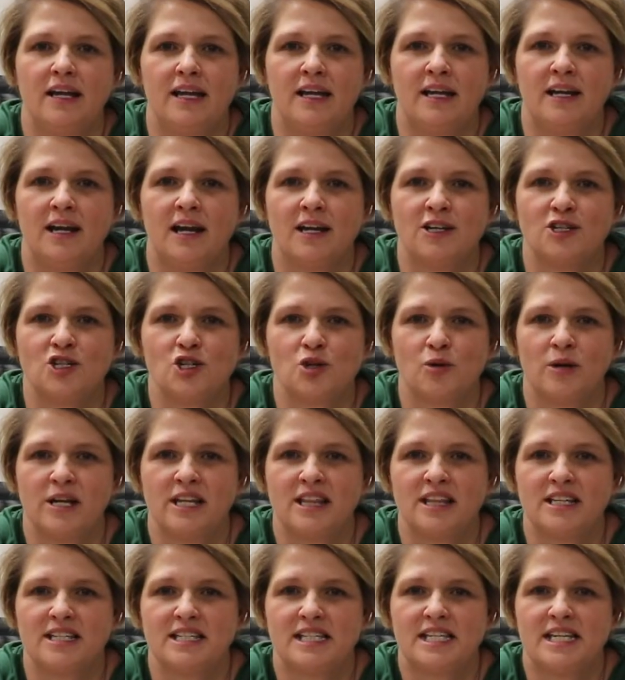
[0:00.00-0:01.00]
Ilan
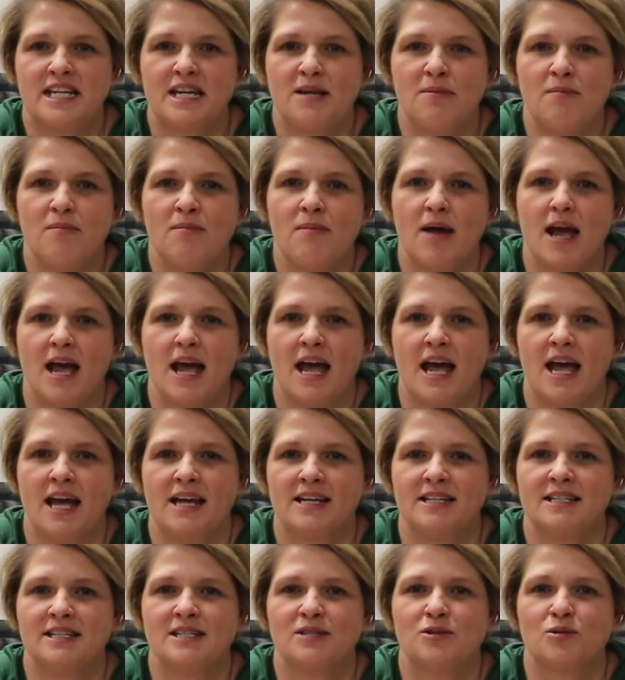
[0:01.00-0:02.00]
joined the team
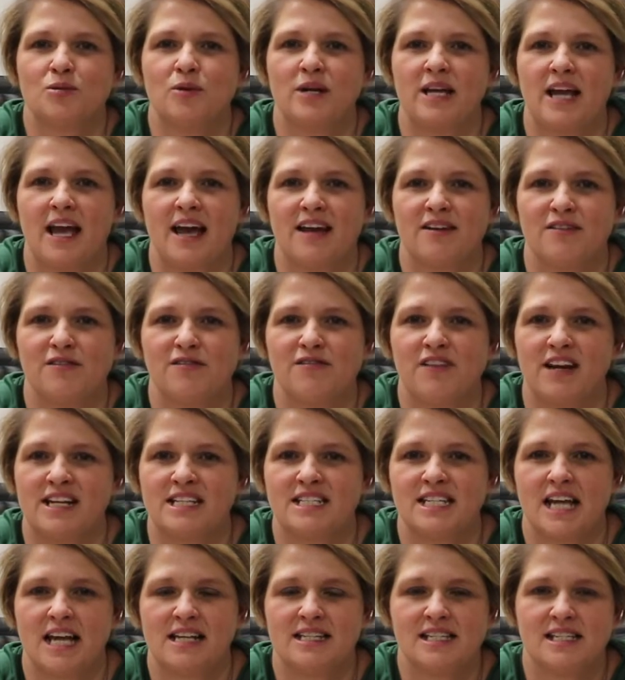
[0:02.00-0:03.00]
and we had a
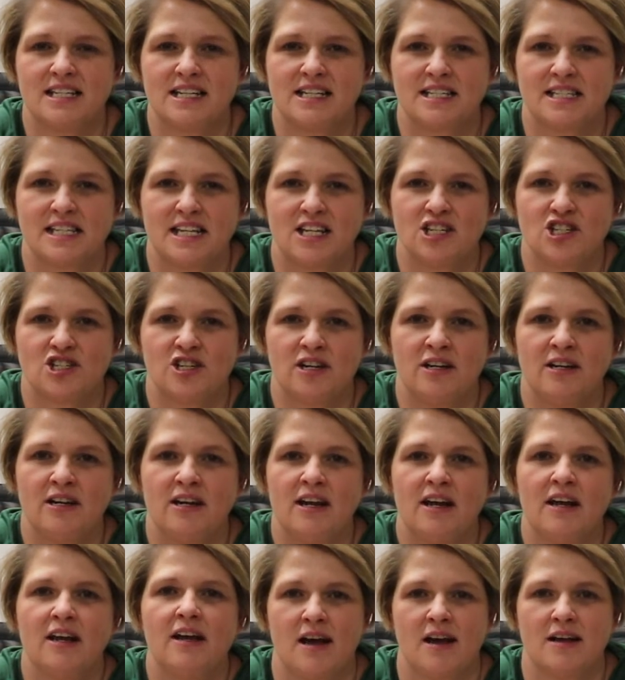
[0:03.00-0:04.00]
fantastic session.
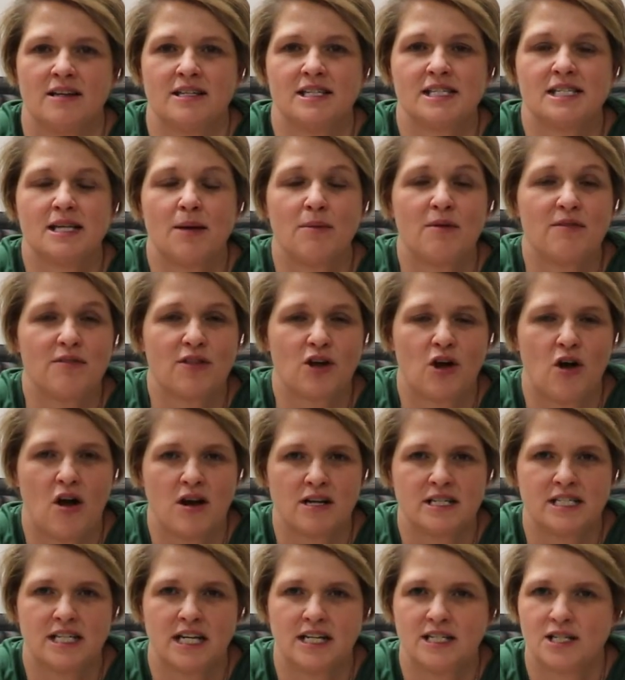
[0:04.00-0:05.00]
Some of the
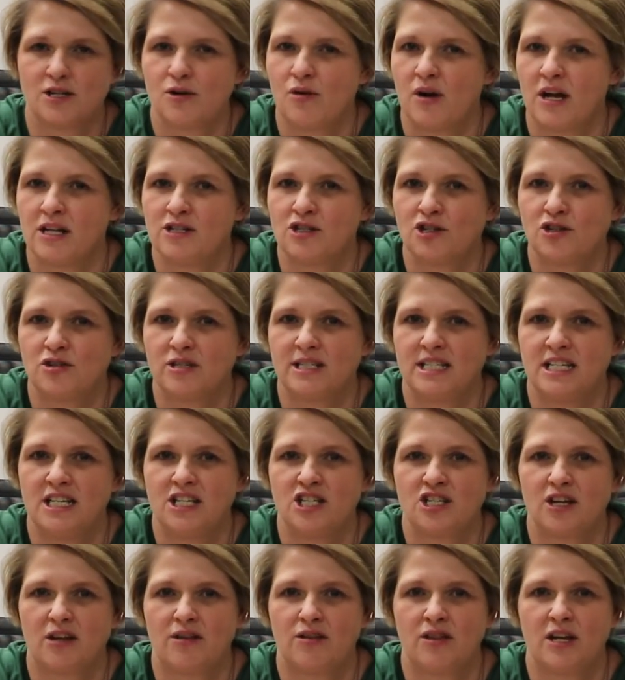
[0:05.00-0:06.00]
content around strategic